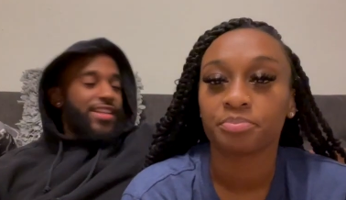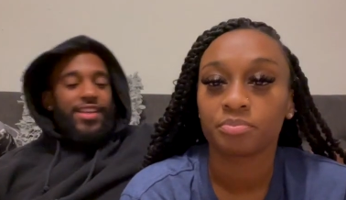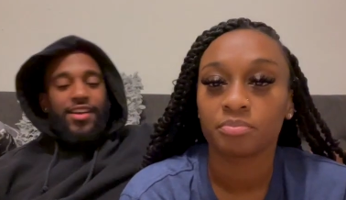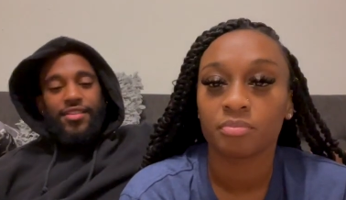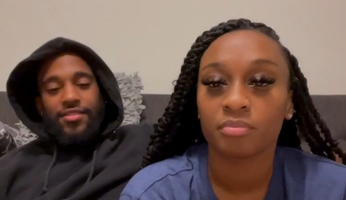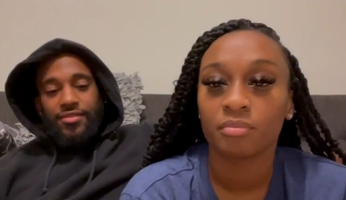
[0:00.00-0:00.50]

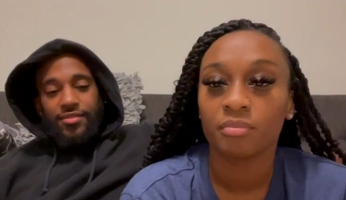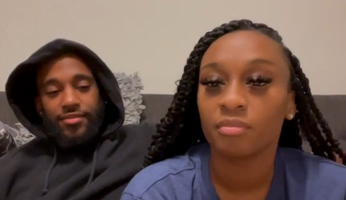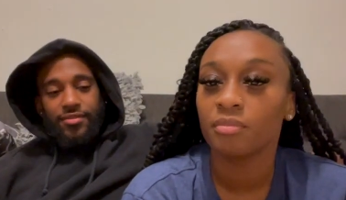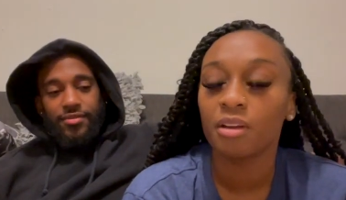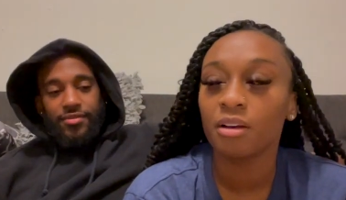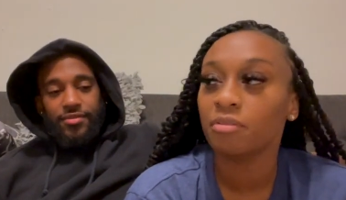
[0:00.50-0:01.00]
Speaker 1: talk?
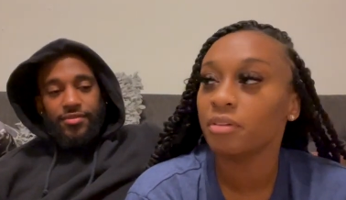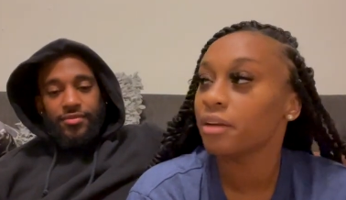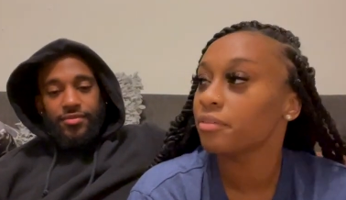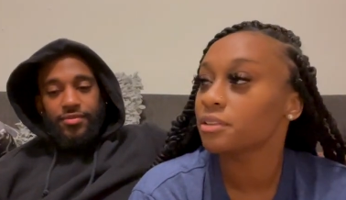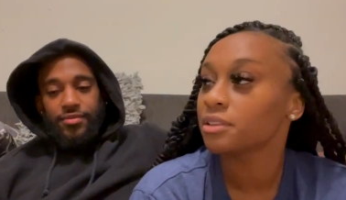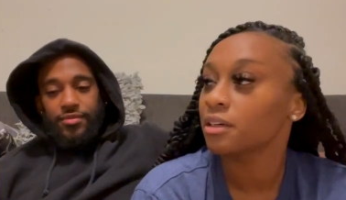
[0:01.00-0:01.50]
Speaker 2: No, we
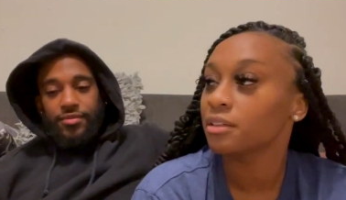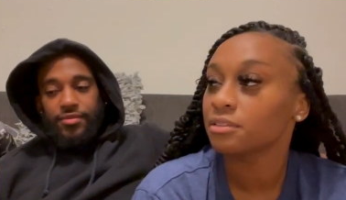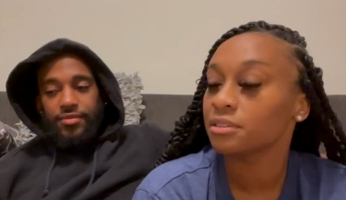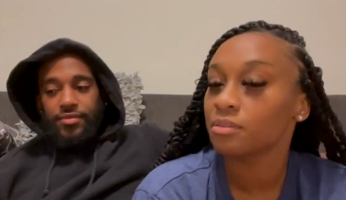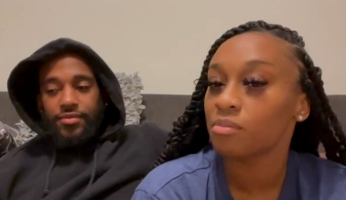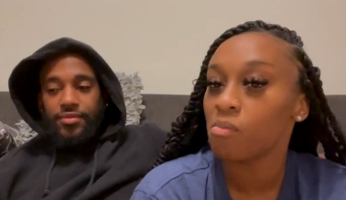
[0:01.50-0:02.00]
never
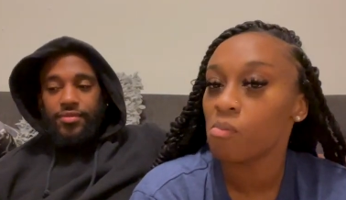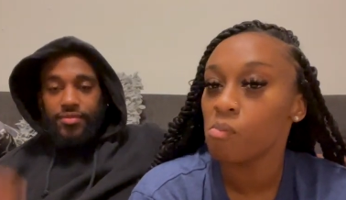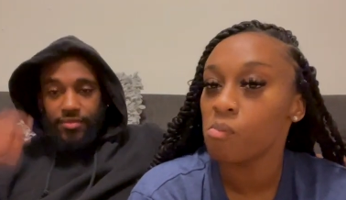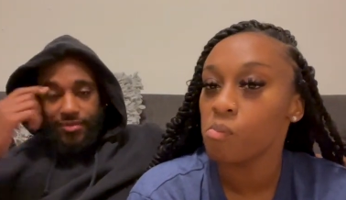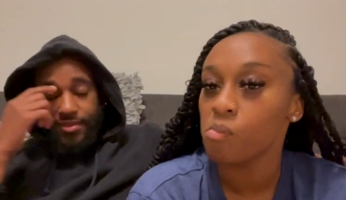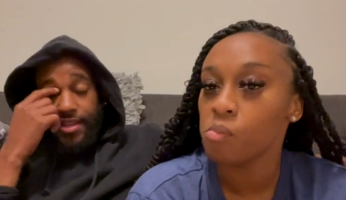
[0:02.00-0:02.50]
talked.
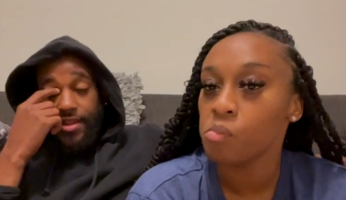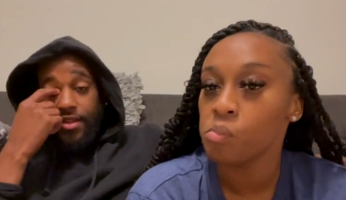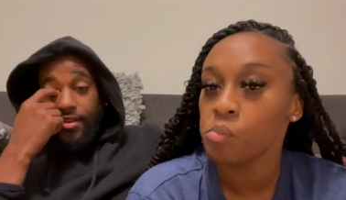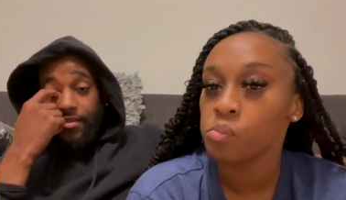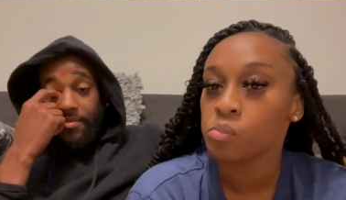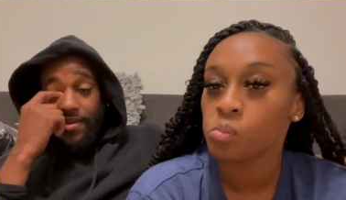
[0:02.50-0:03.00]

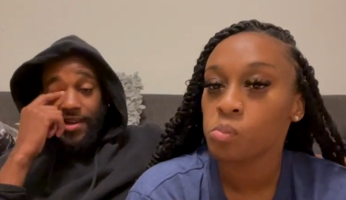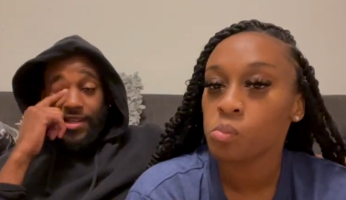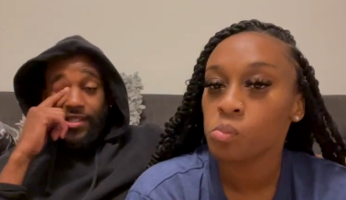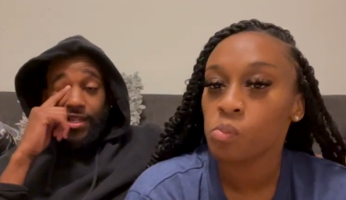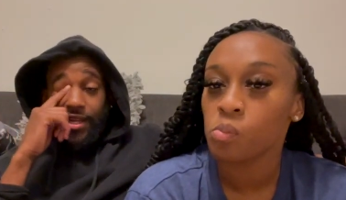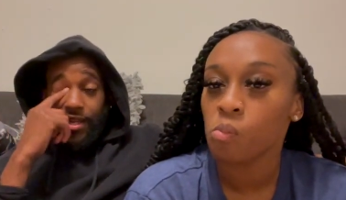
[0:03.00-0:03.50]
Speaker 1: Damn, bro, that's
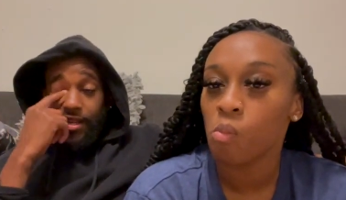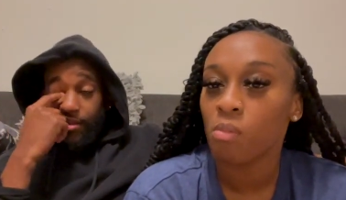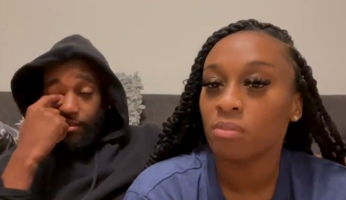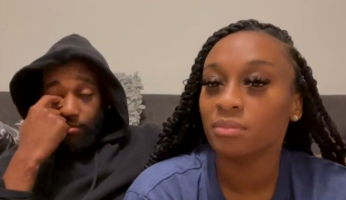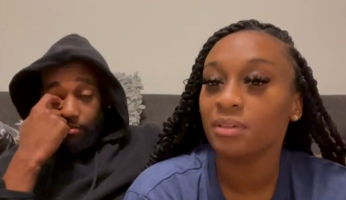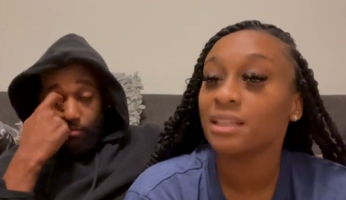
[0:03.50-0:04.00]
sad.
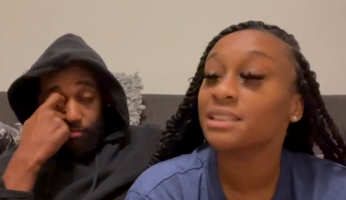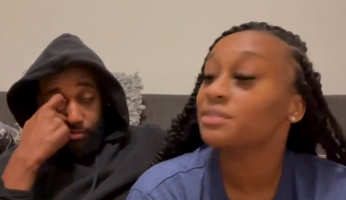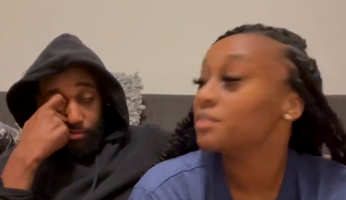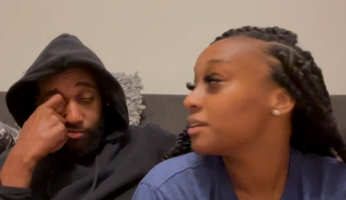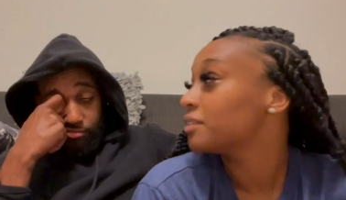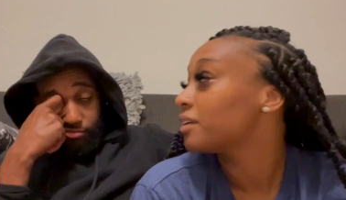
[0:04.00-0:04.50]
Speaker 2: That's
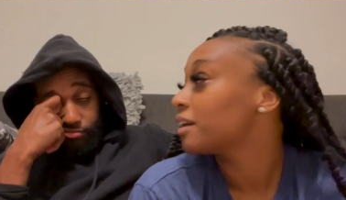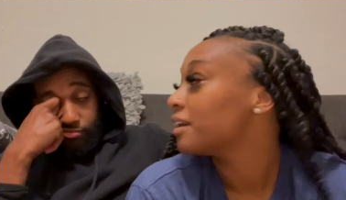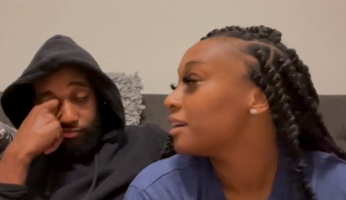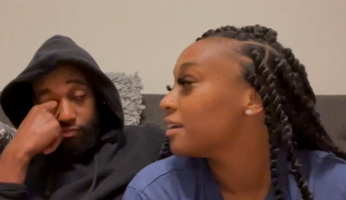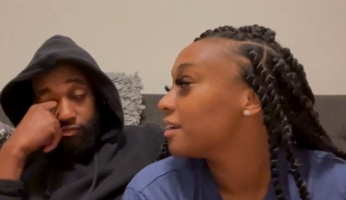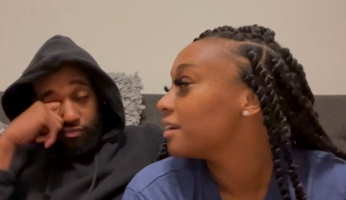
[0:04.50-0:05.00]
fuck
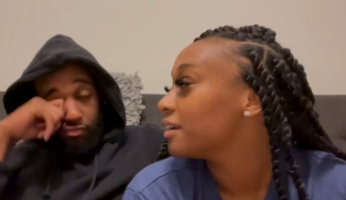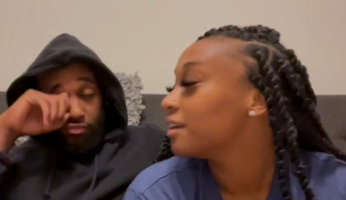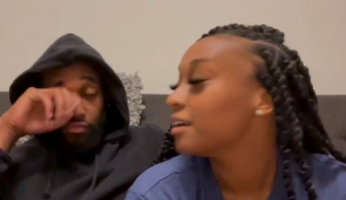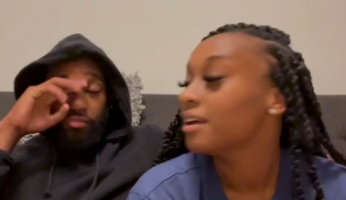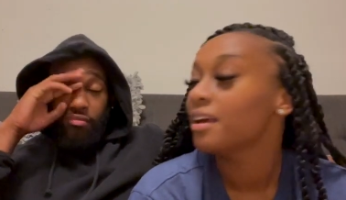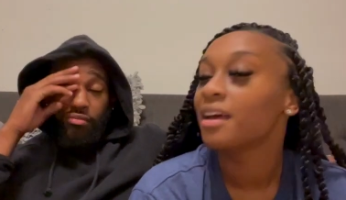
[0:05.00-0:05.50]
right.
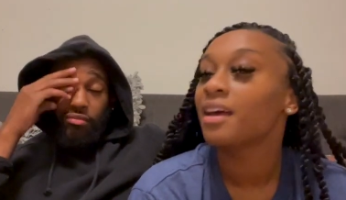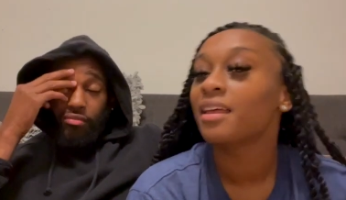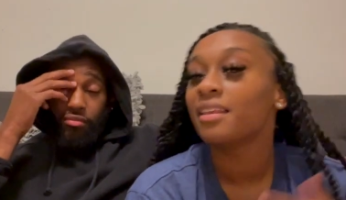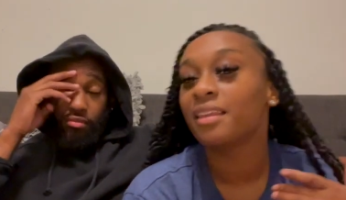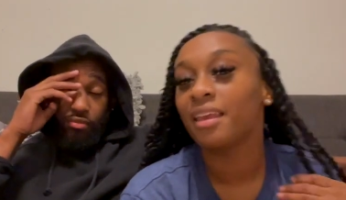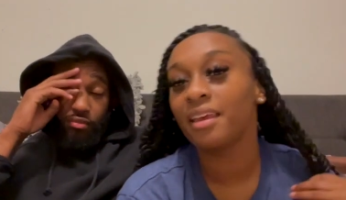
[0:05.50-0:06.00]

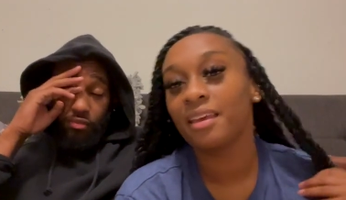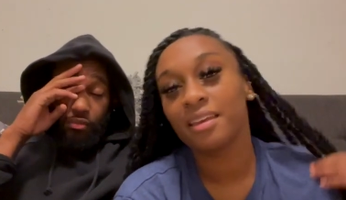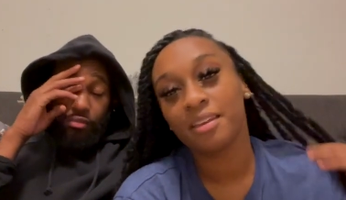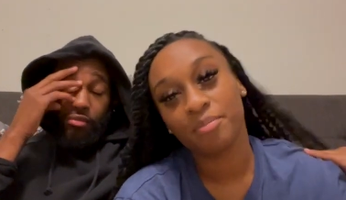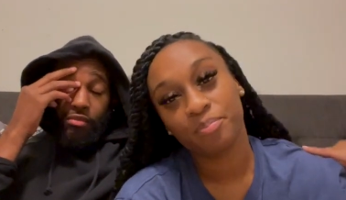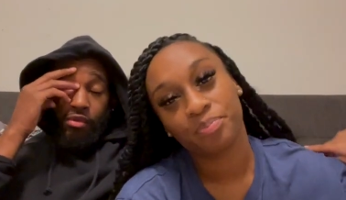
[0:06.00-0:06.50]

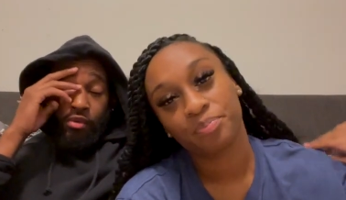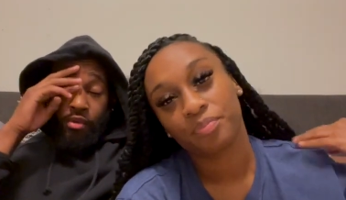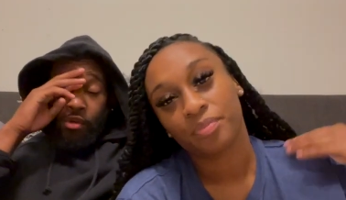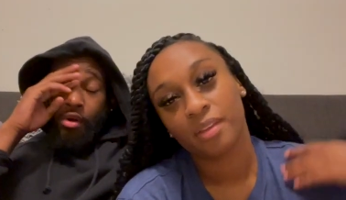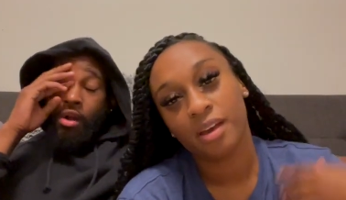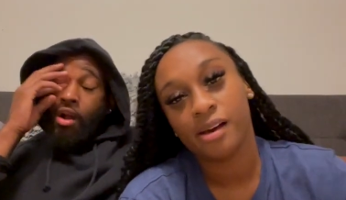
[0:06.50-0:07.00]
Then
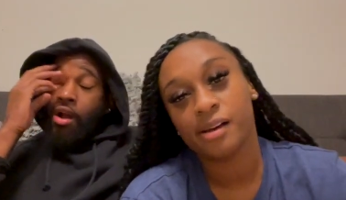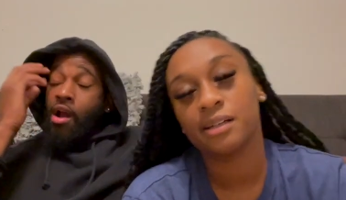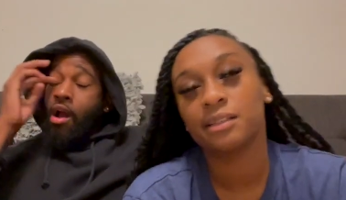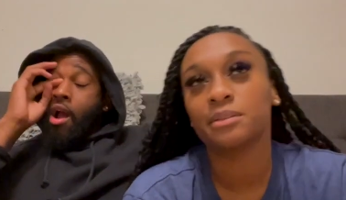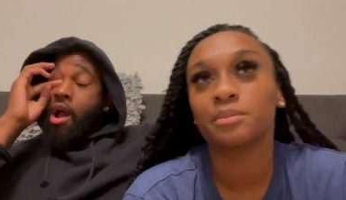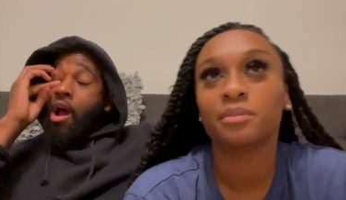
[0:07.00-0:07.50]

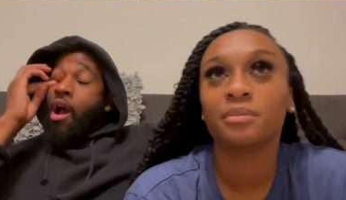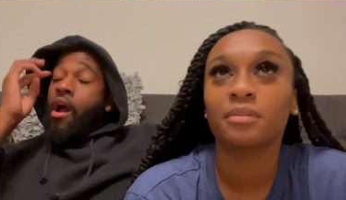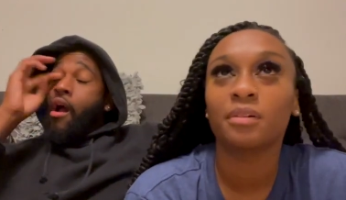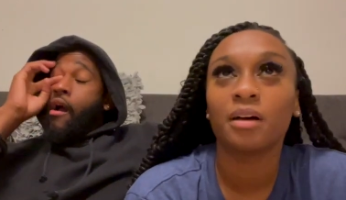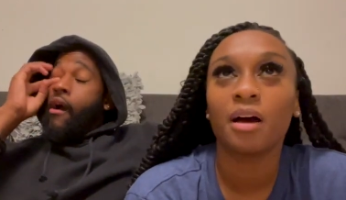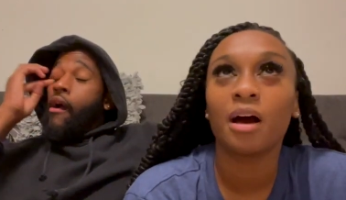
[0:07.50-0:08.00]
um,
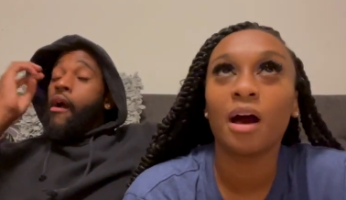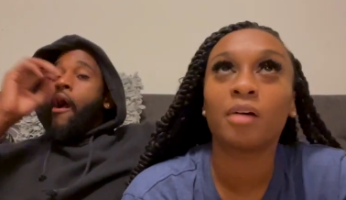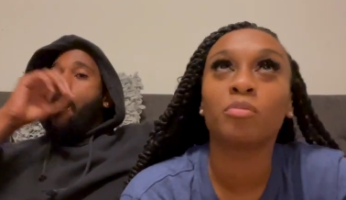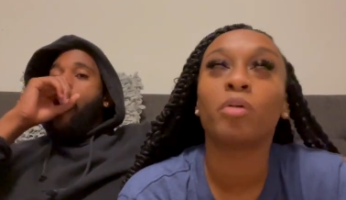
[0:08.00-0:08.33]
I